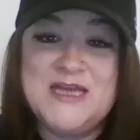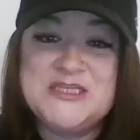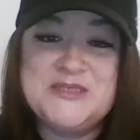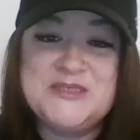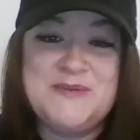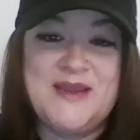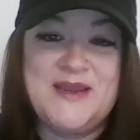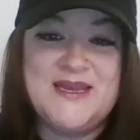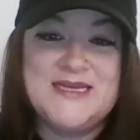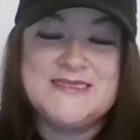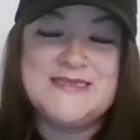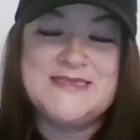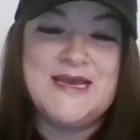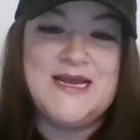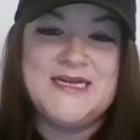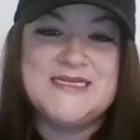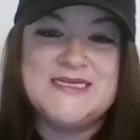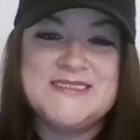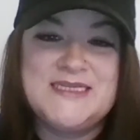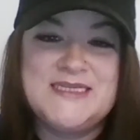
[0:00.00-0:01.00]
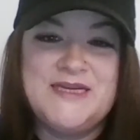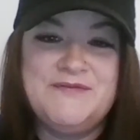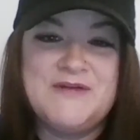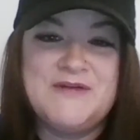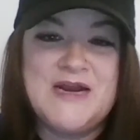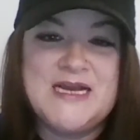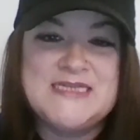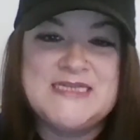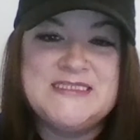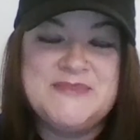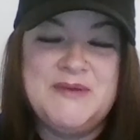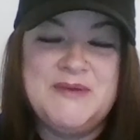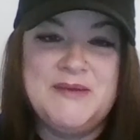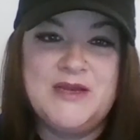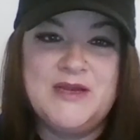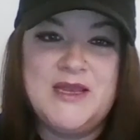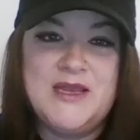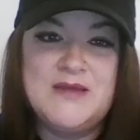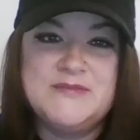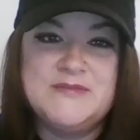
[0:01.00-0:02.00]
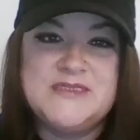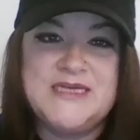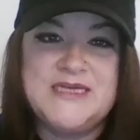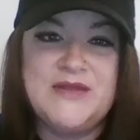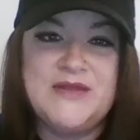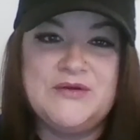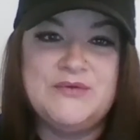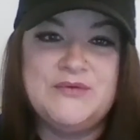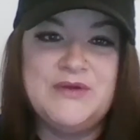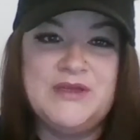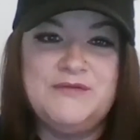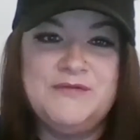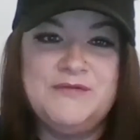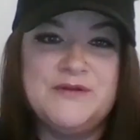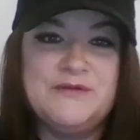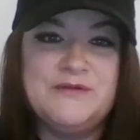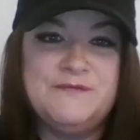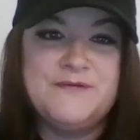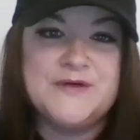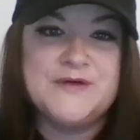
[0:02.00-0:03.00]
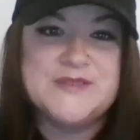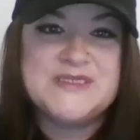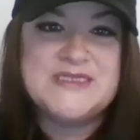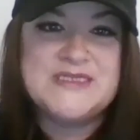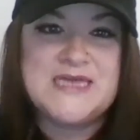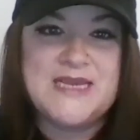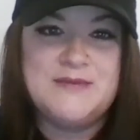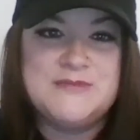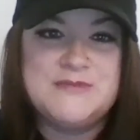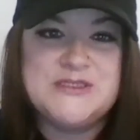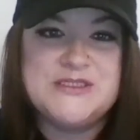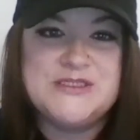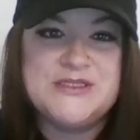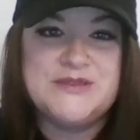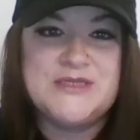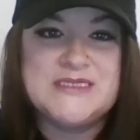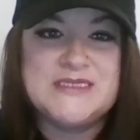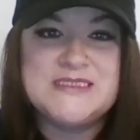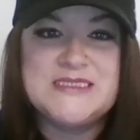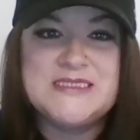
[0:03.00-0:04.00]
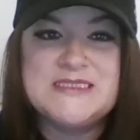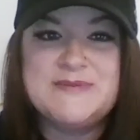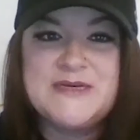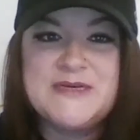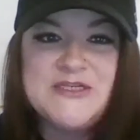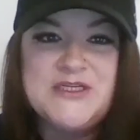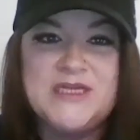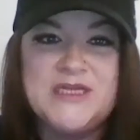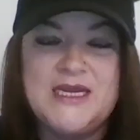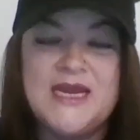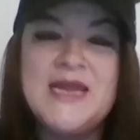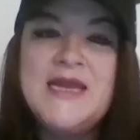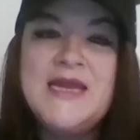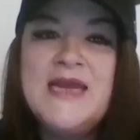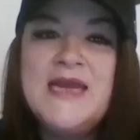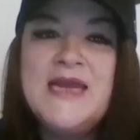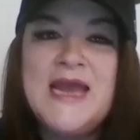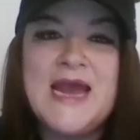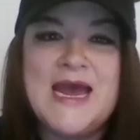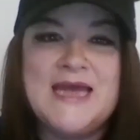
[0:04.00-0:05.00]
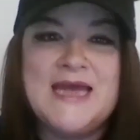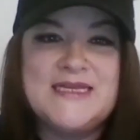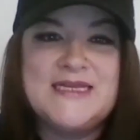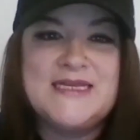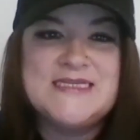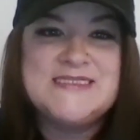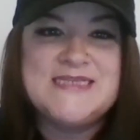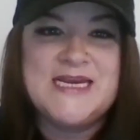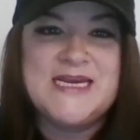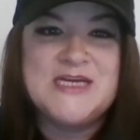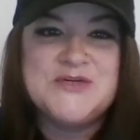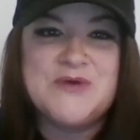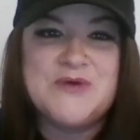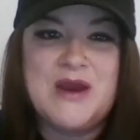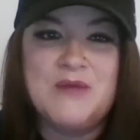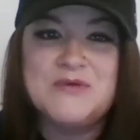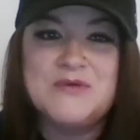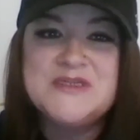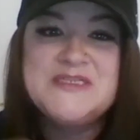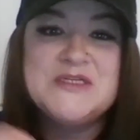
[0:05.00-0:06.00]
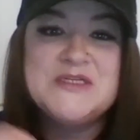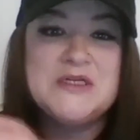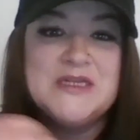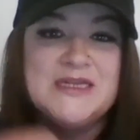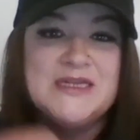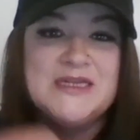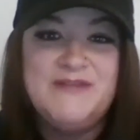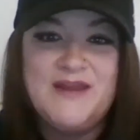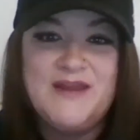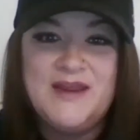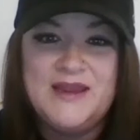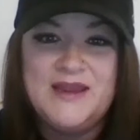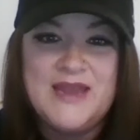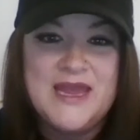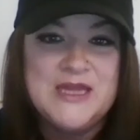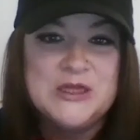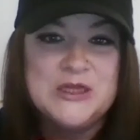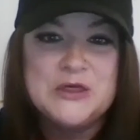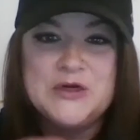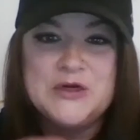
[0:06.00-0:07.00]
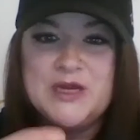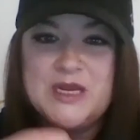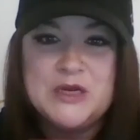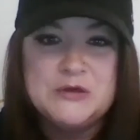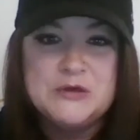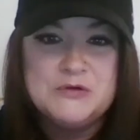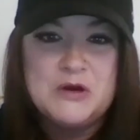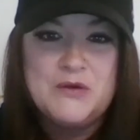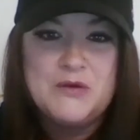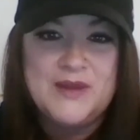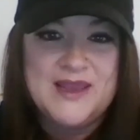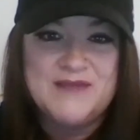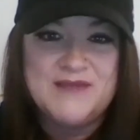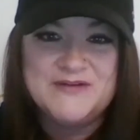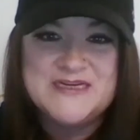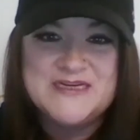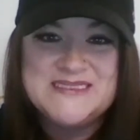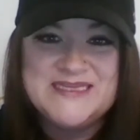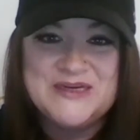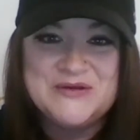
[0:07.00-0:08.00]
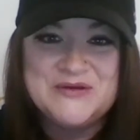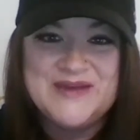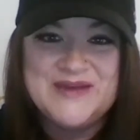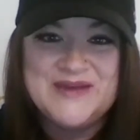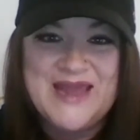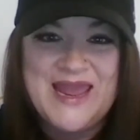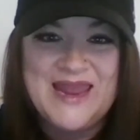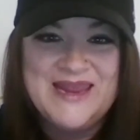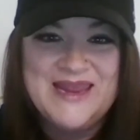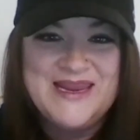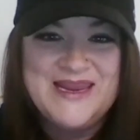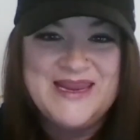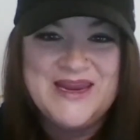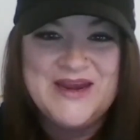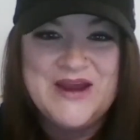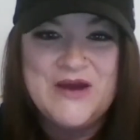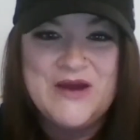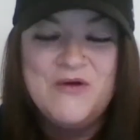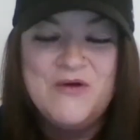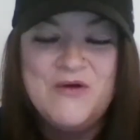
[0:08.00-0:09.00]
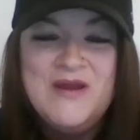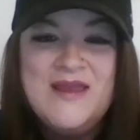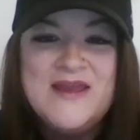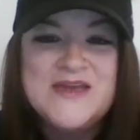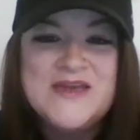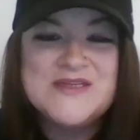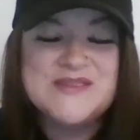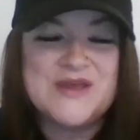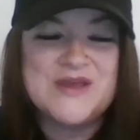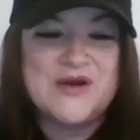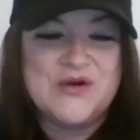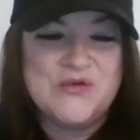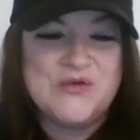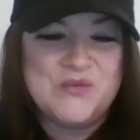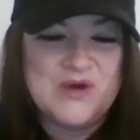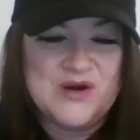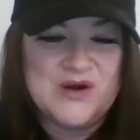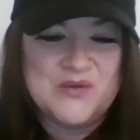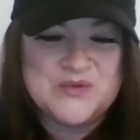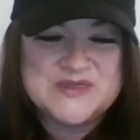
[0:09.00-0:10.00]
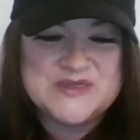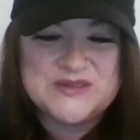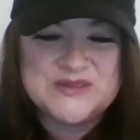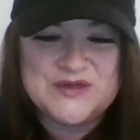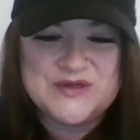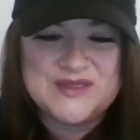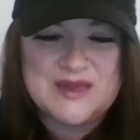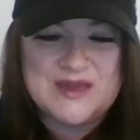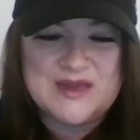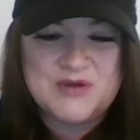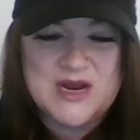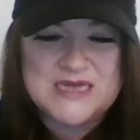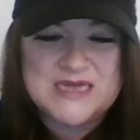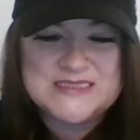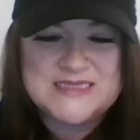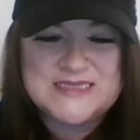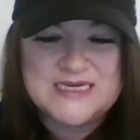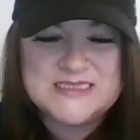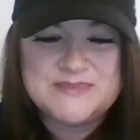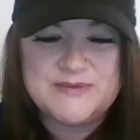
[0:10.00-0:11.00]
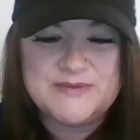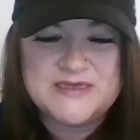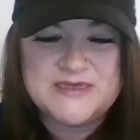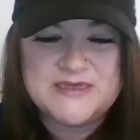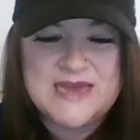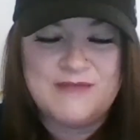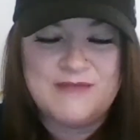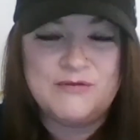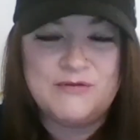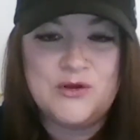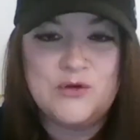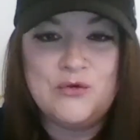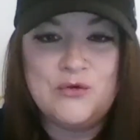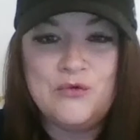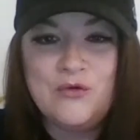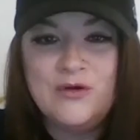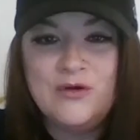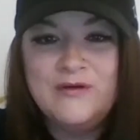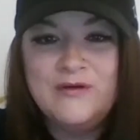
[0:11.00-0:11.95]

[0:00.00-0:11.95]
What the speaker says: because honestly, for us to be able to come together really for the first time to do this, especially at the stage we're at, we're still living and learning and growing every single day, you know? So we're still in that process, but to have you